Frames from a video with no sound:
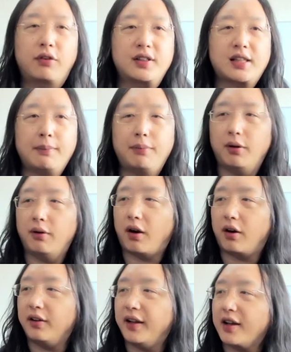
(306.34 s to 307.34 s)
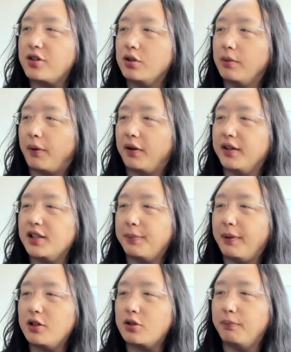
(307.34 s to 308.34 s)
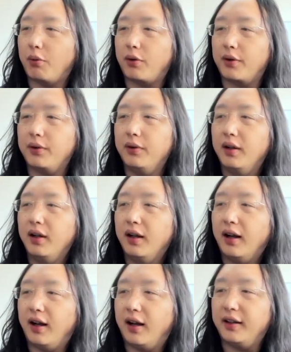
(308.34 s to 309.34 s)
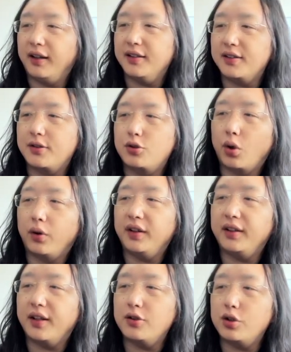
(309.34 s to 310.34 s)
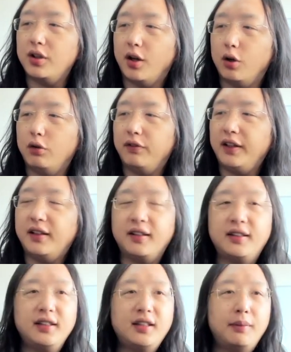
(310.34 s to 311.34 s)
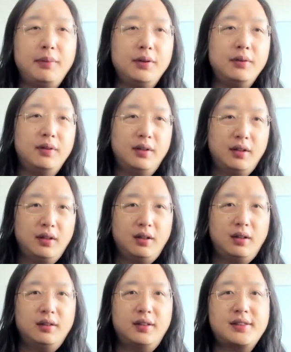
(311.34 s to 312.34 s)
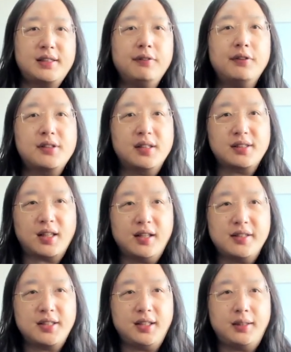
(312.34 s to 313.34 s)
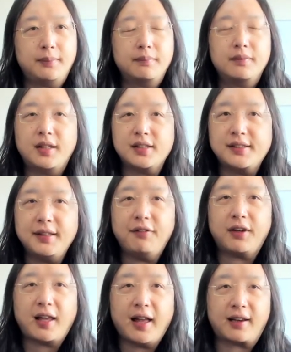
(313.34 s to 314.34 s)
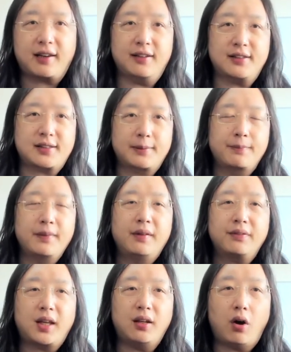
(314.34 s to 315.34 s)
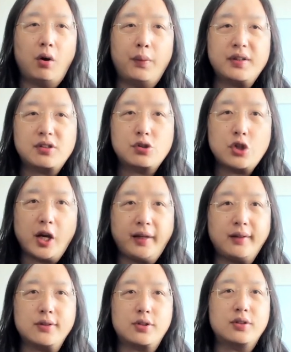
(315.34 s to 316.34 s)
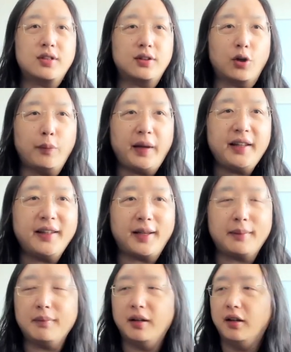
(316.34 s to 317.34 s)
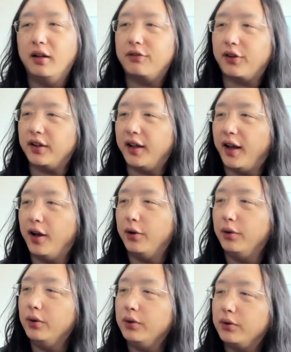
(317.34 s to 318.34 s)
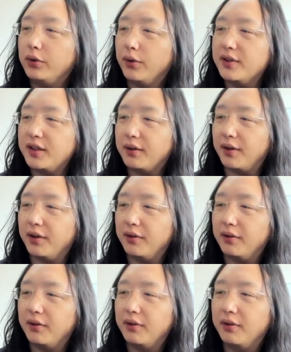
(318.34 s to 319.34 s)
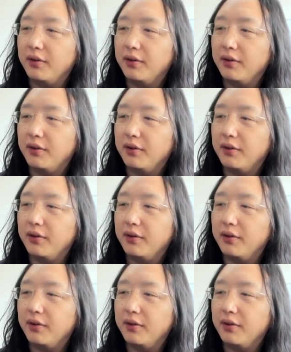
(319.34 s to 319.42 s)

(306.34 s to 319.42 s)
For example, our national participation portal is join.gov.tw. The civil society, the civic hackers, can always change the domain name from the O to a zero.